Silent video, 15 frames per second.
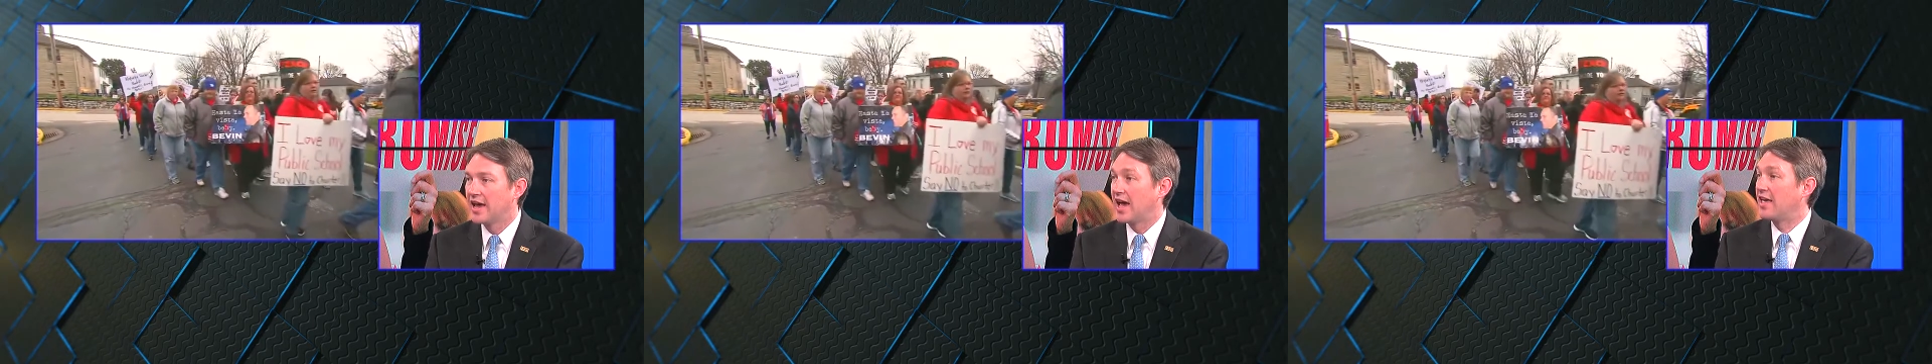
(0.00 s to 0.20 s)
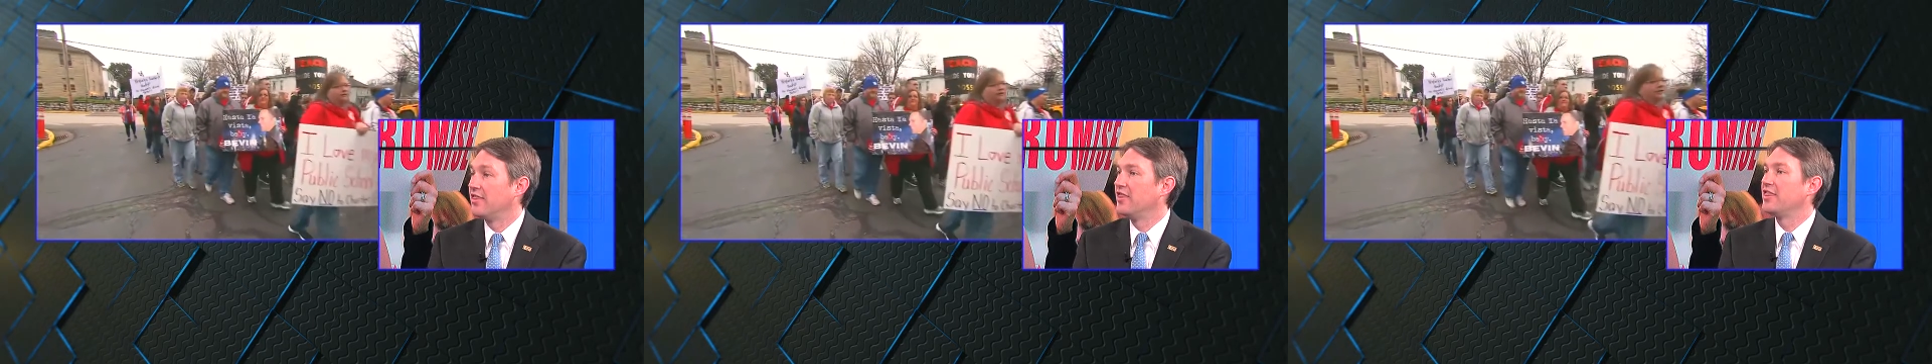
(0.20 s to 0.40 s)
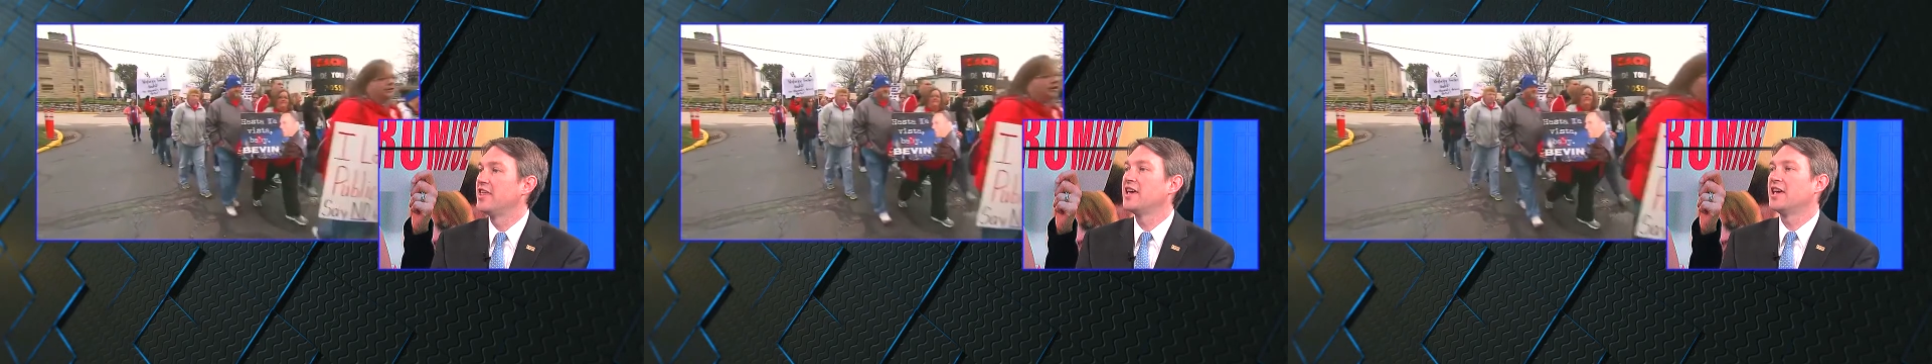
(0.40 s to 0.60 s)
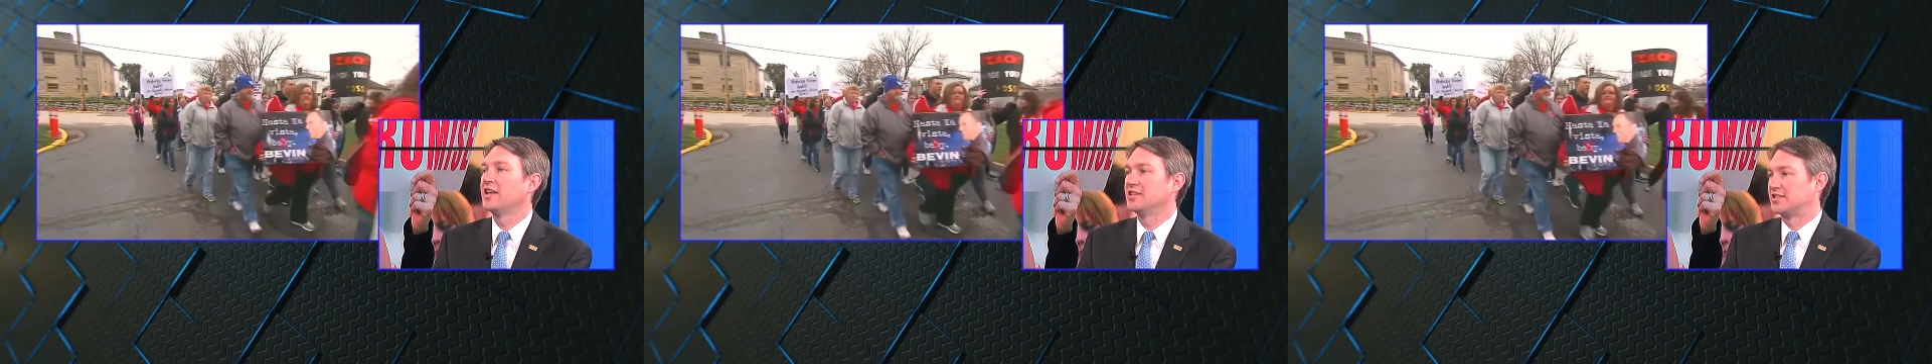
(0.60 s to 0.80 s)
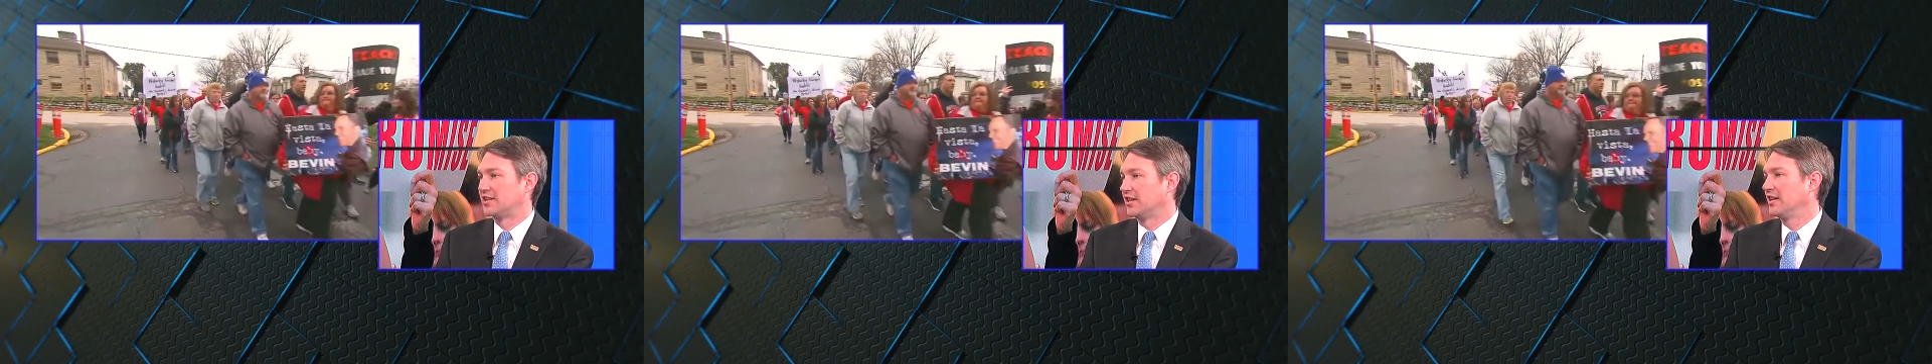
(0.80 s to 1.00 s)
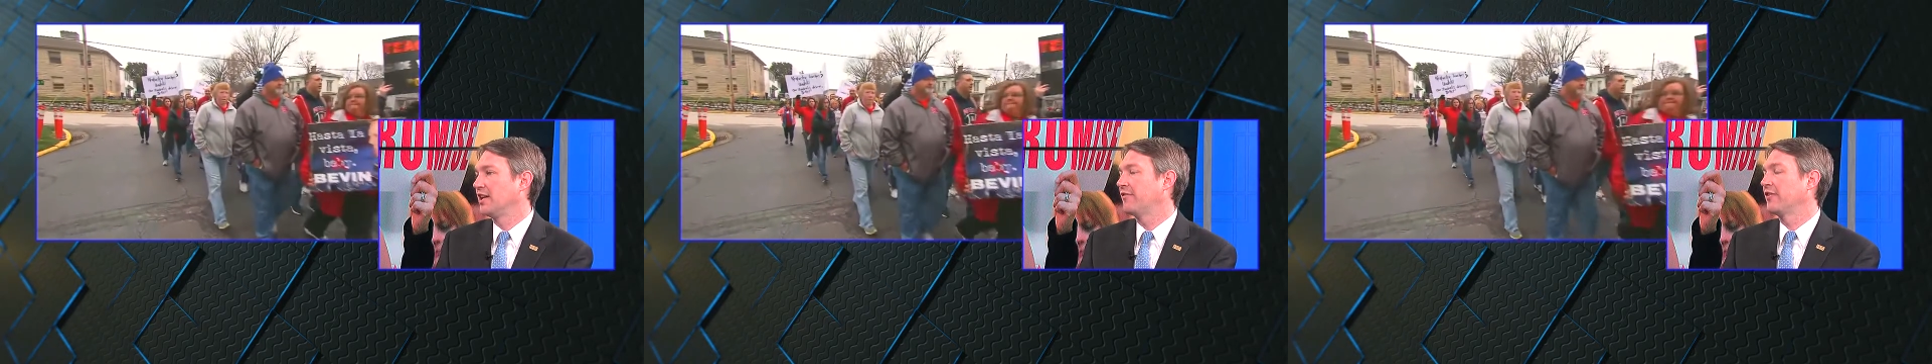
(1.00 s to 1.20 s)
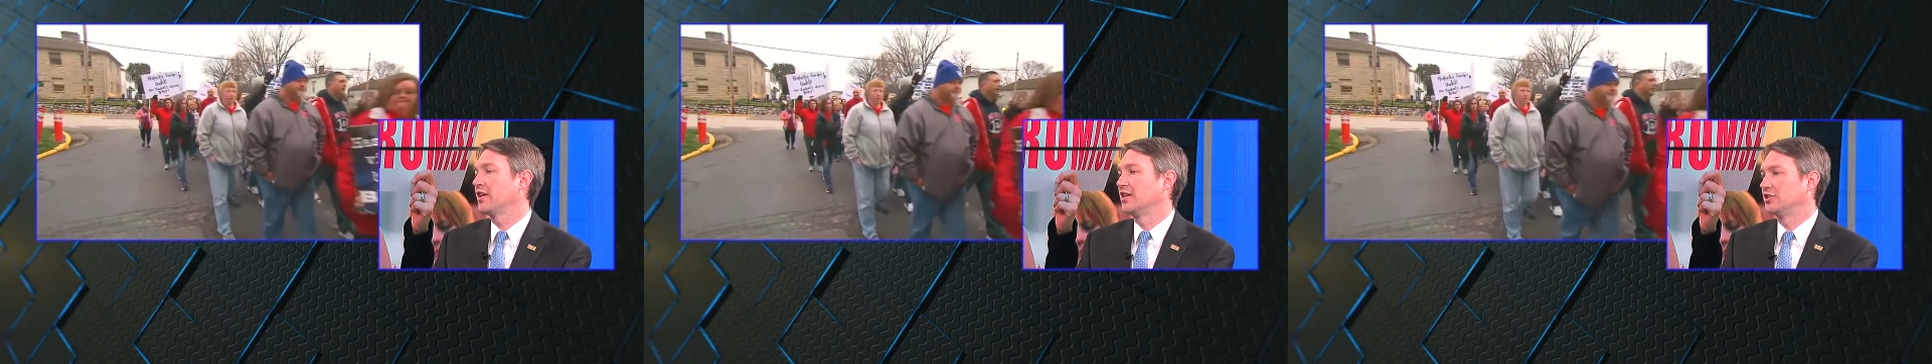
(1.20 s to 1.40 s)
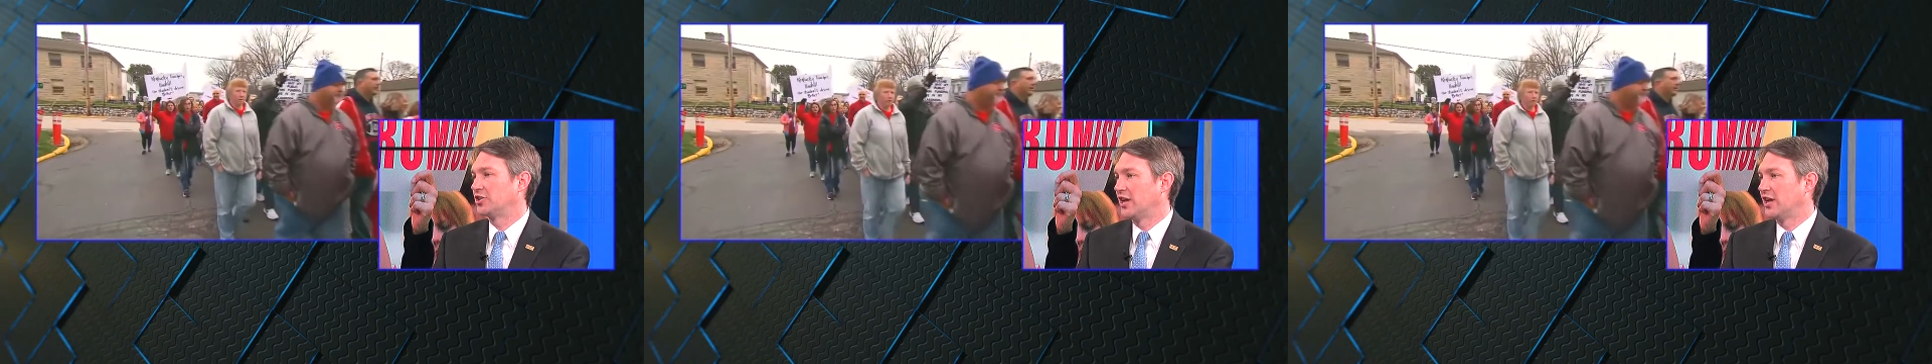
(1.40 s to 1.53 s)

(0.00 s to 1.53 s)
And then significant